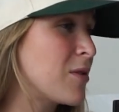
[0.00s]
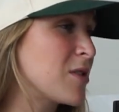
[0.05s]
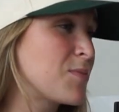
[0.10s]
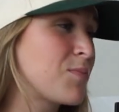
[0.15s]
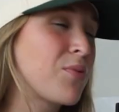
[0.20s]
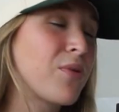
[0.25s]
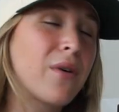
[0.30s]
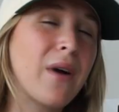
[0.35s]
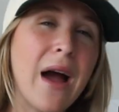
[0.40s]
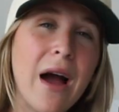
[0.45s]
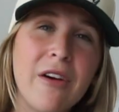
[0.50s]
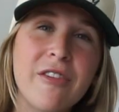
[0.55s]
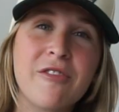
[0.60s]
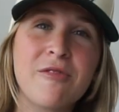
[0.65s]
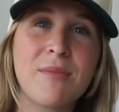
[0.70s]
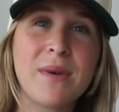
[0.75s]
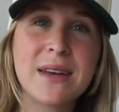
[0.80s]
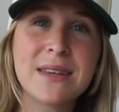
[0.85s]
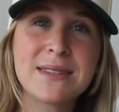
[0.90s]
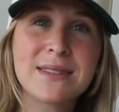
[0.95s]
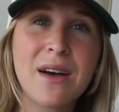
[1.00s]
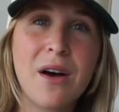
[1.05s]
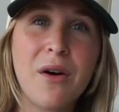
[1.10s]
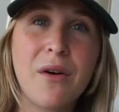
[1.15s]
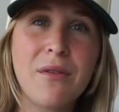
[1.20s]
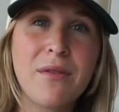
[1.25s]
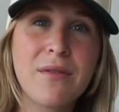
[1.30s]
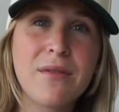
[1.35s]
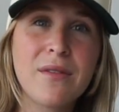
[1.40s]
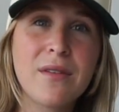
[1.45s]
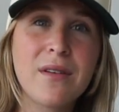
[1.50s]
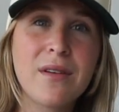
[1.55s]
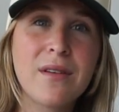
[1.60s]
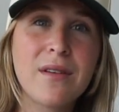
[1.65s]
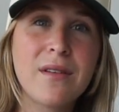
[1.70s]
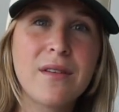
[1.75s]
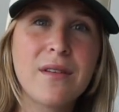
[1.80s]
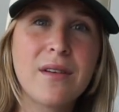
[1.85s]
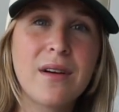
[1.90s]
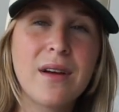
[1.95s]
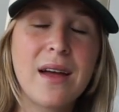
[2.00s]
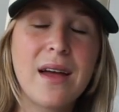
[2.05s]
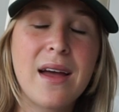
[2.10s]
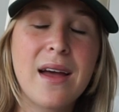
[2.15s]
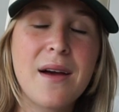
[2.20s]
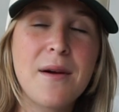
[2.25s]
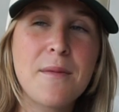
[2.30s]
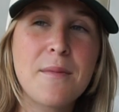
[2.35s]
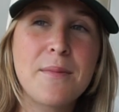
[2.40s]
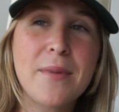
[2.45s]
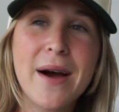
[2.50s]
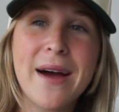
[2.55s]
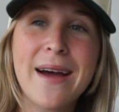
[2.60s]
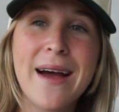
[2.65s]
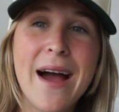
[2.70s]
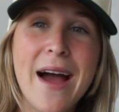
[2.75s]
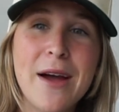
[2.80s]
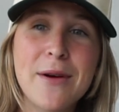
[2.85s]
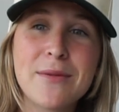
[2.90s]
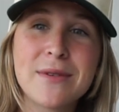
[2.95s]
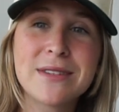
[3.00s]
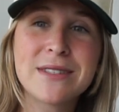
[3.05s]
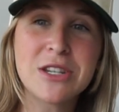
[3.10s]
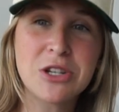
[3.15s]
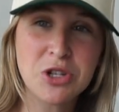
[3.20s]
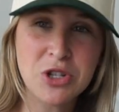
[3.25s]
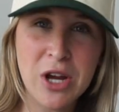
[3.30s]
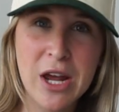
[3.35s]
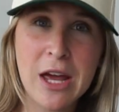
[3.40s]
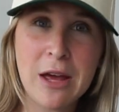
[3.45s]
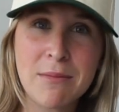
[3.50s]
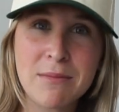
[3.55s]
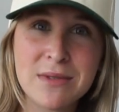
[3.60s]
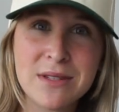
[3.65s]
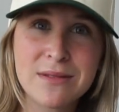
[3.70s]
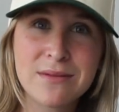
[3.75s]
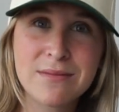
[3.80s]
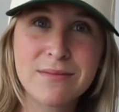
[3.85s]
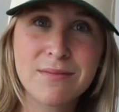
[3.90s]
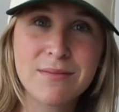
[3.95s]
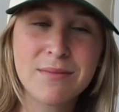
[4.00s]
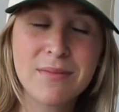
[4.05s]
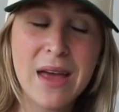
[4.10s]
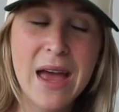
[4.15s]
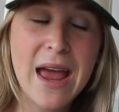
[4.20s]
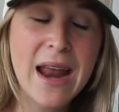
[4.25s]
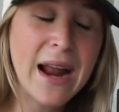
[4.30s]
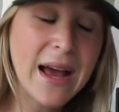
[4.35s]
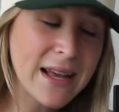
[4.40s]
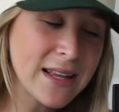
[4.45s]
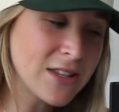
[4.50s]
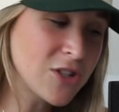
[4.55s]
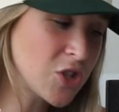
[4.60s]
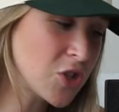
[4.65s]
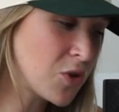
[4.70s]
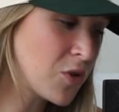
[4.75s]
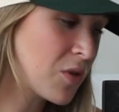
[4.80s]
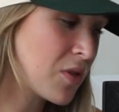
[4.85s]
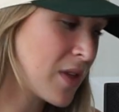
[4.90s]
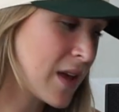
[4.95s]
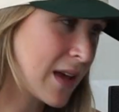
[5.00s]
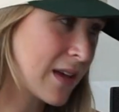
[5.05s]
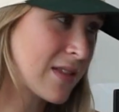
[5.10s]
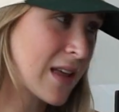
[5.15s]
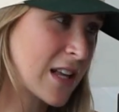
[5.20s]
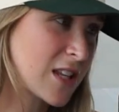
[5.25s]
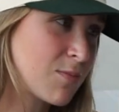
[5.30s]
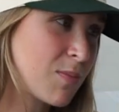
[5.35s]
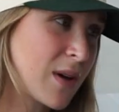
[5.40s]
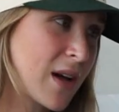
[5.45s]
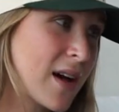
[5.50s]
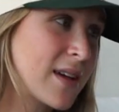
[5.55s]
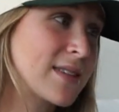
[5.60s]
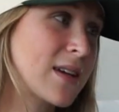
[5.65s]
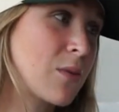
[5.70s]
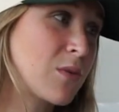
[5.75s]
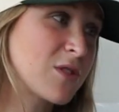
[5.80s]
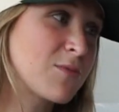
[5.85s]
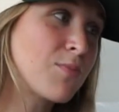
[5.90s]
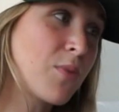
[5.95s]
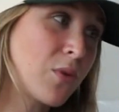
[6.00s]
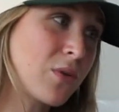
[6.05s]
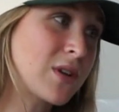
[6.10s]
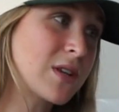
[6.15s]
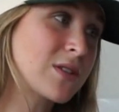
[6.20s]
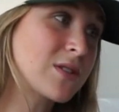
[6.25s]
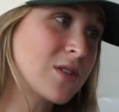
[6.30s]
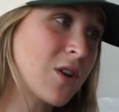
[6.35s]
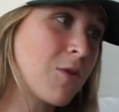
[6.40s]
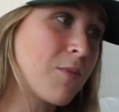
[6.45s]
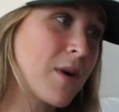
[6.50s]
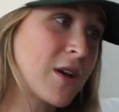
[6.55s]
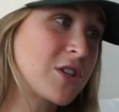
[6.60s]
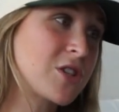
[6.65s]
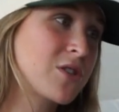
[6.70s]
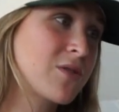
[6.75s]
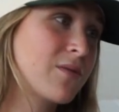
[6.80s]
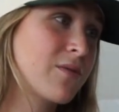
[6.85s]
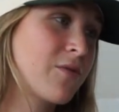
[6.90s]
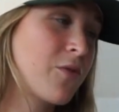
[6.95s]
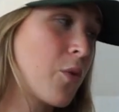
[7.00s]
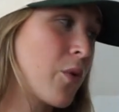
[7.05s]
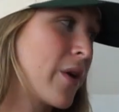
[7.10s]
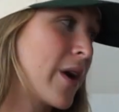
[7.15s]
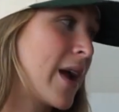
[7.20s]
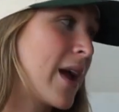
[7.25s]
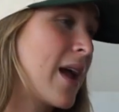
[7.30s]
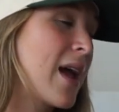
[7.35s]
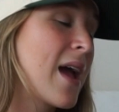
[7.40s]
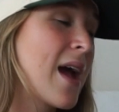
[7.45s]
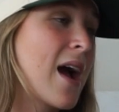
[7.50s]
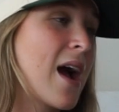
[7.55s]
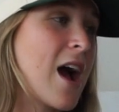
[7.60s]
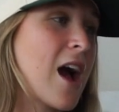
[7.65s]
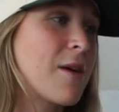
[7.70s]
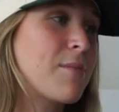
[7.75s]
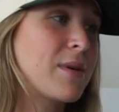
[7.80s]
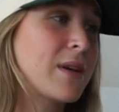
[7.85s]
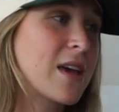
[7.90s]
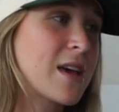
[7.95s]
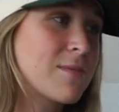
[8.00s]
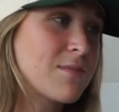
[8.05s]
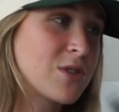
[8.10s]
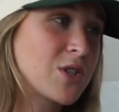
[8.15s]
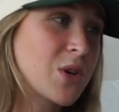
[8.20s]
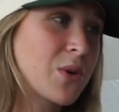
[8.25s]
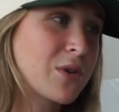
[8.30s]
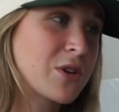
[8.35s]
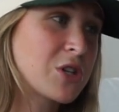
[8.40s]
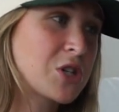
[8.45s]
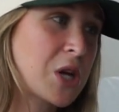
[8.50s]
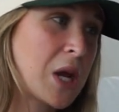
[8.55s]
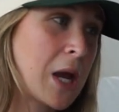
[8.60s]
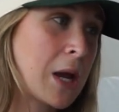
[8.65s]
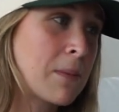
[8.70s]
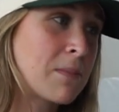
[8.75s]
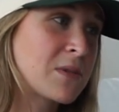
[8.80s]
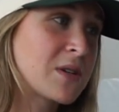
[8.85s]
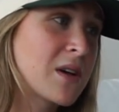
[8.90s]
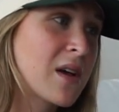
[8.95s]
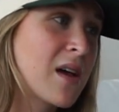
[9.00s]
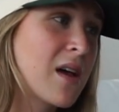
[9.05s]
proud of myself, but I was ashamed. And I do think that's because I was bullied so much for it. I became so ashamed.